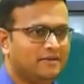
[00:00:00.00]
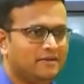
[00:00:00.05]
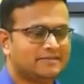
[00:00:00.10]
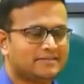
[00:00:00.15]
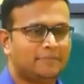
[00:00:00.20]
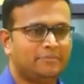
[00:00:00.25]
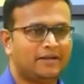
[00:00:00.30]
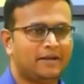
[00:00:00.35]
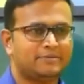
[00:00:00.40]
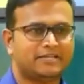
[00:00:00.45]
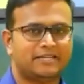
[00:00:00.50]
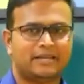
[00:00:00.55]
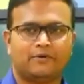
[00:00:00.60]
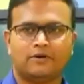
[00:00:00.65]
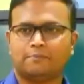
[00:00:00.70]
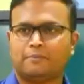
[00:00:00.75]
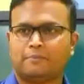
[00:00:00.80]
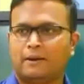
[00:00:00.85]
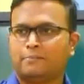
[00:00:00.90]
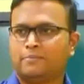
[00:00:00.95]
Sometimes in
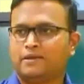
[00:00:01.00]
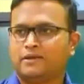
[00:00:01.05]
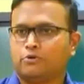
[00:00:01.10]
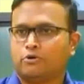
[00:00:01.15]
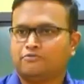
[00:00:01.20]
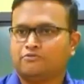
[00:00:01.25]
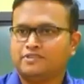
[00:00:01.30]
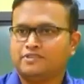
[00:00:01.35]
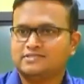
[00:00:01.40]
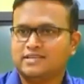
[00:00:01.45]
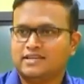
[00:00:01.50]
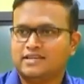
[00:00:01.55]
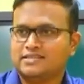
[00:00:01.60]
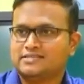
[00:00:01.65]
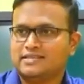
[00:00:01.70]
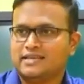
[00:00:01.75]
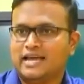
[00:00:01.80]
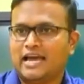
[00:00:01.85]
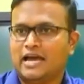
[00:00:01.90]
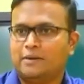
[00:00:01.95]
our public office, there
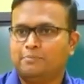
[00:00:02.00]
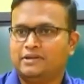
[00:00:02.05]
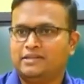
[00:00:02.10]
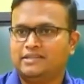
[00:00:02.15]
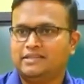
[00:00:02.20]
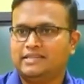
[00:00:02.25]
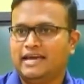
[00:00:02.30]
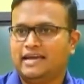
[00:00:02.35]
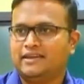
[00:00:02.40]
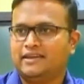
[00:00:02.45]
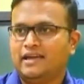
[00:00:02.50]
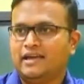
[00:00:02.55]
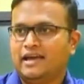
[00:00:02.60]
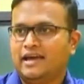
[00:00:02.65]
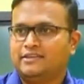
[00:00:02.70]
is a habit that